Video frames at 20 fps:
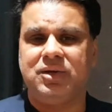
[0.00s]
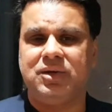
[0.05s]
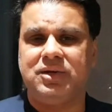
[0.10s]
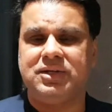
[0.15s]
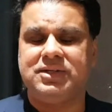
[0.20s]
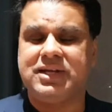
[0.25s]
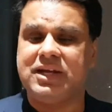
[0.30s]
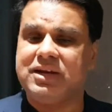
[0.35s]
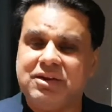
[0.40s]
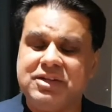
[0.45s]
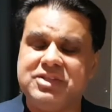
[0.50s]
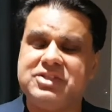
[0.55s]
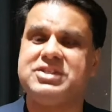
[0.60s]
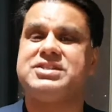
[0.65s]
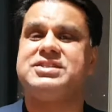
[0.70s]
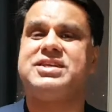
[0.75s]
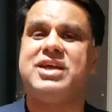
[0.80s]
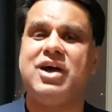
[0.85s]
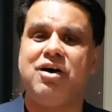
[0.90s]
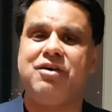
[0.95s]
Technology
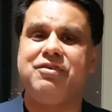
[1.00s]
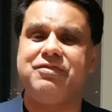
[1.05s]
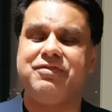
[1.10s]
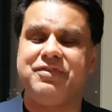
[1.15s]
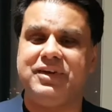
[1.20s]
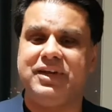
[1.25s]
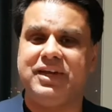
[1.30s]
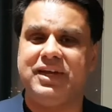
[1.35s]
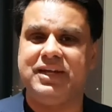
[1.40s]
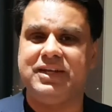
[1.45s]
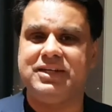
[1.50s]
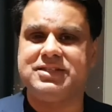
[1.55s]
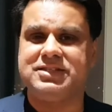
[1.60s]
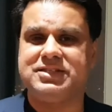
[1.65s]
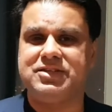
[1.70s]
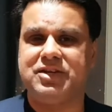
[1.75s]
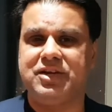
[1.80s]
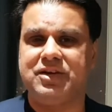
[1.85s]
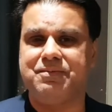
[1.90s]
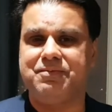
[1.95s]
itself
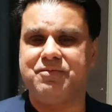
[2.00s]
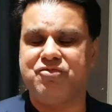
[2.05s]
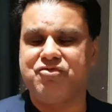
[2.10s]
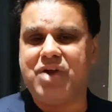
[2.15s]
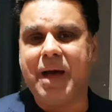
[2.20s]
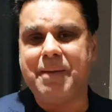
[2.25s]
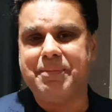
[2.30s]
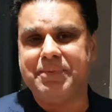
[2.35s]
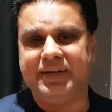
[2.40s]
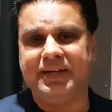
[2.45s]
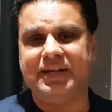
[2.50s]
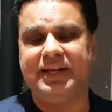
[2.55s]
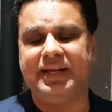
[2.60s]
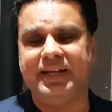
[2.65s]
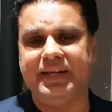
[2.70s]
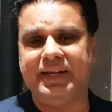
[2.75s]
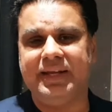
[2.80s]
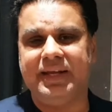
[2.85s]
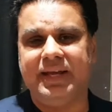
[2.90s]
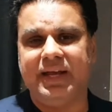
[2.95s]
is
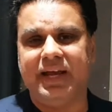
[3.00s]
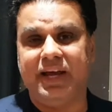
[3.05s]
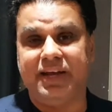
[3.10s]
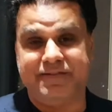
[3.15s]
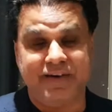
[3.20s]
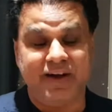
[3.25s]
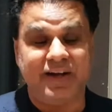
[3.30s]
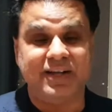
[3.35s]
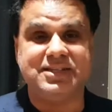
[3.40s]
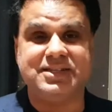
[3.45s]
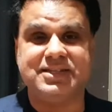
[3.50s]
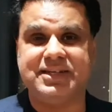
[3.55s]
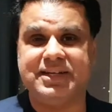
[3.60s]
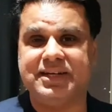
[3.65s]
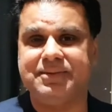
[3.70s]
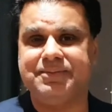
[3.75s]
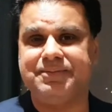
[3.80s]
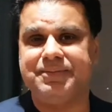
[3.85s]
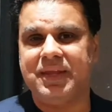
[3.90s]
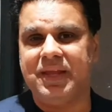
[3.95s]
rapidly
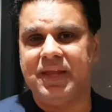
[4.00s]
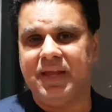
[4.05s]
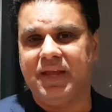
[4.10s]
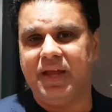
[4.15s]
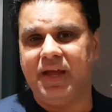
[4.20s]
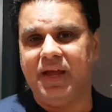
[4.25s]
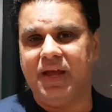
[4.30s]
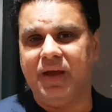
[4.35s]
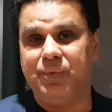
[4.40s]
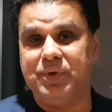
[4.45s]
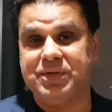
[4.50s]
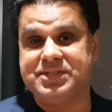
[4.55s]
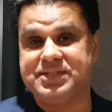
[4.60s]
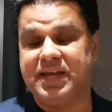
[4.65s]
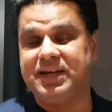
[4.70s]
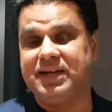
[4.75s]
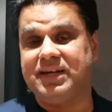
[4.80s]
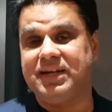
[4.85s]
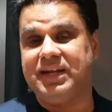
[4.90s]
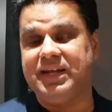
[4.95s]
advancing. We're
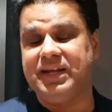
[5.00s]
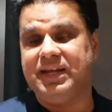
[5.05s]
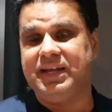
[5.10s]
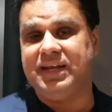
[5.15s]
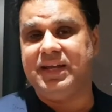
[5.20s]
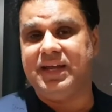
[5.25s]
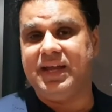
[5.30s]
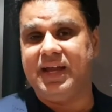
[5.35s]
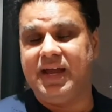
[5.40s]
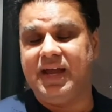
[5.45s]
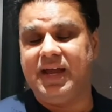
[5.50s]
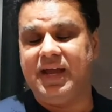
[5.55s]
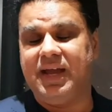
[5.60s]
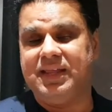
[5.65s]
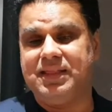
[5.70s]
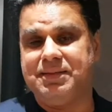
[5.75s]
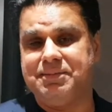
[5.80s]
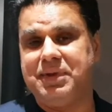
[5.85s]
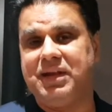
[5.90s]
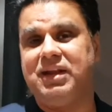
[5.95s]
suddenly
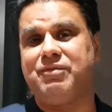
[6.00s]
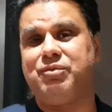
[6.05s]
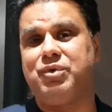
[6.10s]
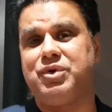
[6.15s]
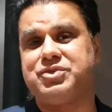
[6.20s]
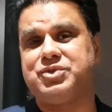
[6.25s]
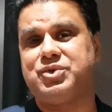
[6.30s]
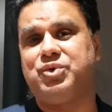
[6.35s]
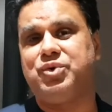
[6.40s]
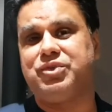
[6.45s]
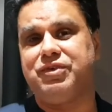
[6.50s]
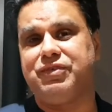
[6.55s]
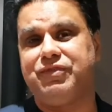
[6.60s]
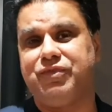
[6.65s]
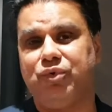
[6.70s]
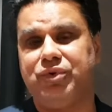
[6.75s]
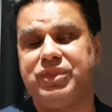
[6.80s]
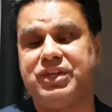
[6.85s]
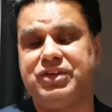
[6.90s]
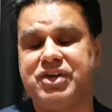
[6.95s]
in the middle of what's called the
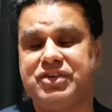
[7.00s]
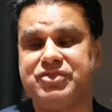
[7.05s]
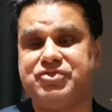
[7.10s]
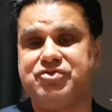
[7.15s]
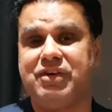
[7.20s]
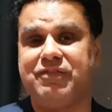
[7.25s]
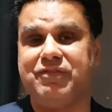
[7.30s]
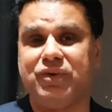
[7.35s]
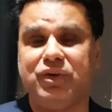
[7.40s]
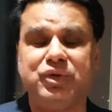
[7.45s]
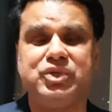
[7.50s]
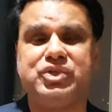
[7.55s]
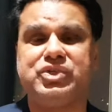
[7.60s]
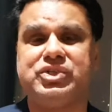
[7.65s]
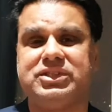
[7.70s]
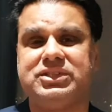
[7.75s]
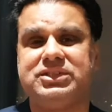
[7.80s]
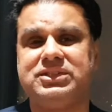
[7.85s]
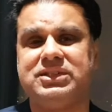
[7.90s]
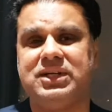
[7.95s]
fourth industrial
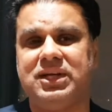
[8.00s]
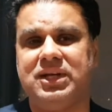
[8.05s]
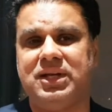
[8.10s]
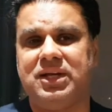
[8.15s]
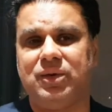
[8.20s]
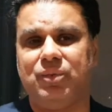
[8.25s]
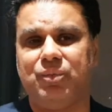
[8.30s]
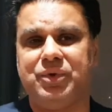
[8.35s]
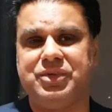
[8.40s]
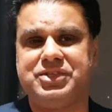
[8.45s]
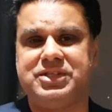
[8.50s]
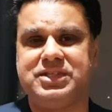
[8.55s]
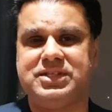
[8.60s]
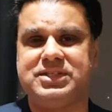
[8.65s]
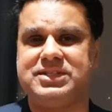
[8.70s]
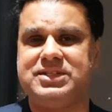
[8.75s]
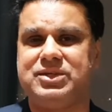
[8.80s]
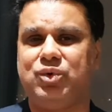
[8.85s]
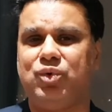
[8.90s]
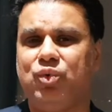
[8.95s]
revolution, which
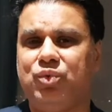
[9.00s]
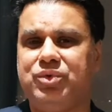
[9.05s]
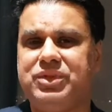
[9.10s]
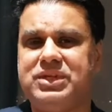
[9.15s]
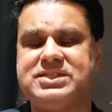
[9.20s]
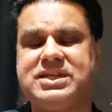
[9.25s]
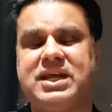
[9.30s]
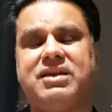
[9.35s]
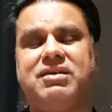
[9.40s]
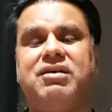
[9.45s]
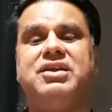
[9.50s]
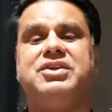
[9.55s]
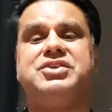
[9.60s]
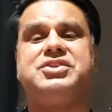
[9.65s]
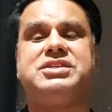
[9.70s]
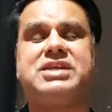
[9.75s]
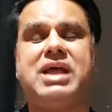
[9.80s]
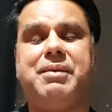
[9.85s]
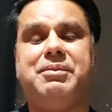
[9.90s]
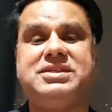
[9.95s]
is all these technologies
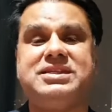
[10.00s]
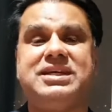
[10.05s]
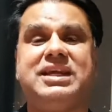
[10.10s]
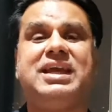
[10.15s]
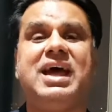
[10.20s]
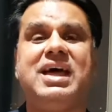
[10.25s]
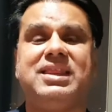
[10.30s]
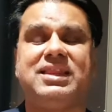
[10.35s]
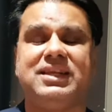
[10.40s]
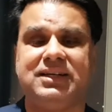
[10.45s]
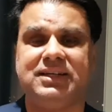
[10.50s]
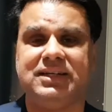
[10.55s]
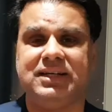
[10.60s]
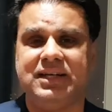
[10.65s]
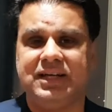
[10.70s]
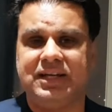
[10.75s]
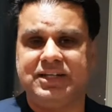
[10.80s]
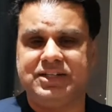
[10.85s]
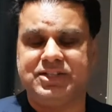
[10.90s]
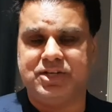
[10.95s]
coming together
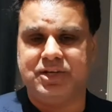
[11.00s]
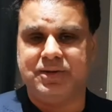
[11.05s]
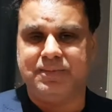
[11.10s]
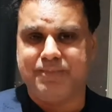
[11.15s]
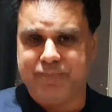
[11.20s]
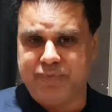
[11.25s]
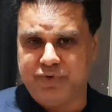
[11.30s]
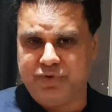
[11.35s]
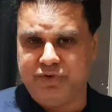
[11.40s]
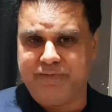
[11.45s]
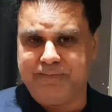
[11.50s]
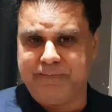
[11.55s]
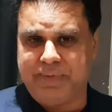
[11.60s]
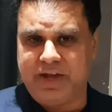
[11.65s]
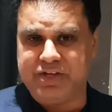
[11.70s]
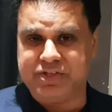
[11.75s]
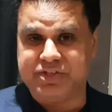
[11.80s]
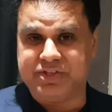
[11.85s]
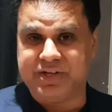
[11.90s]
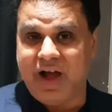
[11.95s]
to improve
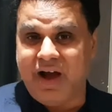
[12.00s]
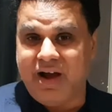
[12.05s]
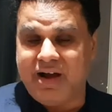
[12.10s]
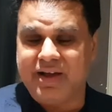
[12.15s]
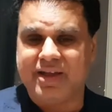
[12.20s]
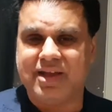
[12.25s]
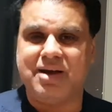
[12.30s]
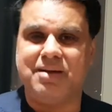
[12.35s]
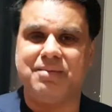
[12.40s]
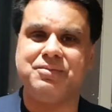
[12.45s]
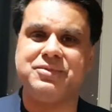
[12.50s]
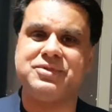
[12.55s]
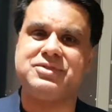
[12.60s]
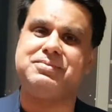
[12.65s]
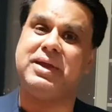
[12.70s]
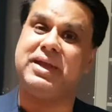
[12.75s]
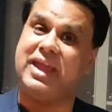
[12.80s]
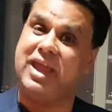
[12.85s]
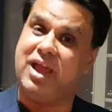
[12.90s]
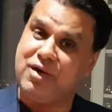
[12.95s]
patient outcomes,
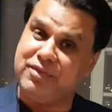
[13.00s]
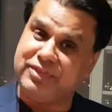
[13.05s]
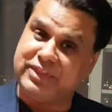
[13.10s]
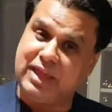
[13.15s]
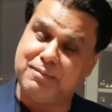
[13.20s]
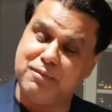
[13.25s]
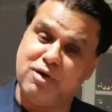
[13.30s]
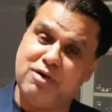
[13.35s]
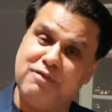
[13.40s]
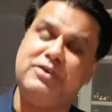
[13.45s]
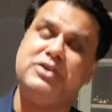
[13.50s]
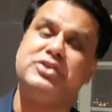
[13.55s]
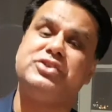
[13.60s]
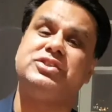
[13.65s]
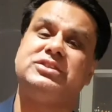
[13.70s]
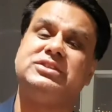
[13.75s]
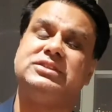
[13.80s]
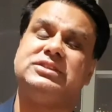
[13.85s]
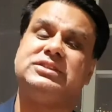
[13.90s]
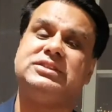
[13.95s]
make healthcare more
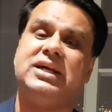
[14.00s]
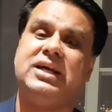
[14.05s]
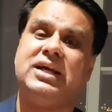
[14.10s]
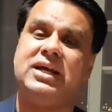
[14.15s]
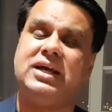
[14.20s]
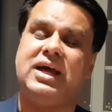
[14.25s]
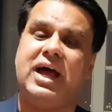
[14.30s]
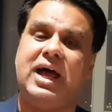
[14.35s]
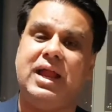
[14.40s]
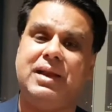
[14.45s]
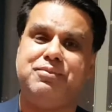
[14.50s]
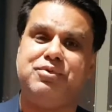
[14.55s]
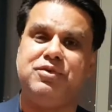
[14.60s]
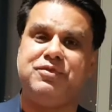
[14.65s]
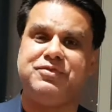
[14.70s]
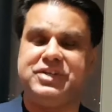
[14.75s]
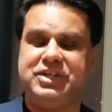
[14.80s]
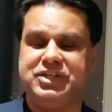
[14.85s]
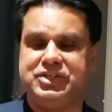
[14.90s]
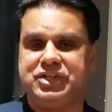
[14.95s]
efficient, and improve
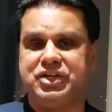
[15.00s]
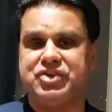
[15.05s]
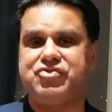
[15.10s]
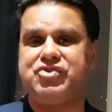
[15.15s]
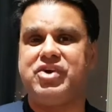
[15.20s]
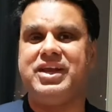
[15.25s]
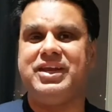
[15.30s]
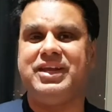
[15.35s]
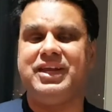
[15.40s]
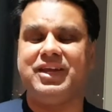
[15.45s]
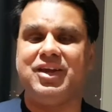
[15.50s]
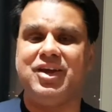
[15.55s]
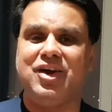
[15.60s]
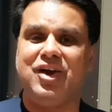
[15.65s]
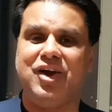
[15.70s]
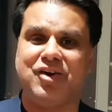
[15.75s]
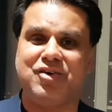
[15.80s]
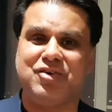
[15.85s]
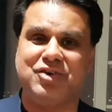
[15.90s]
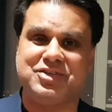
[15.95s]
teaching and training
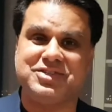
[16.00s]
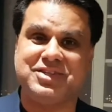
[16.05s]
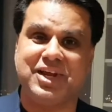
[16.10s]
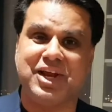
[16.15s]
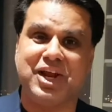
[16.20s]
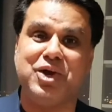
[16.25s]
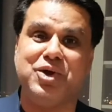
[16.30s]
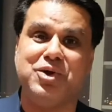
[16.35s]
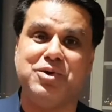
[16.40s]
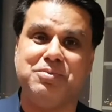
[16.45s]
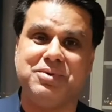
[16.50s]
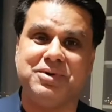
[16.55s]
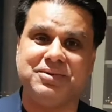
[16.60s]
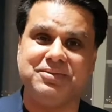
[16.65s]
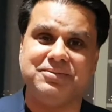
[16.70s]
across the globe.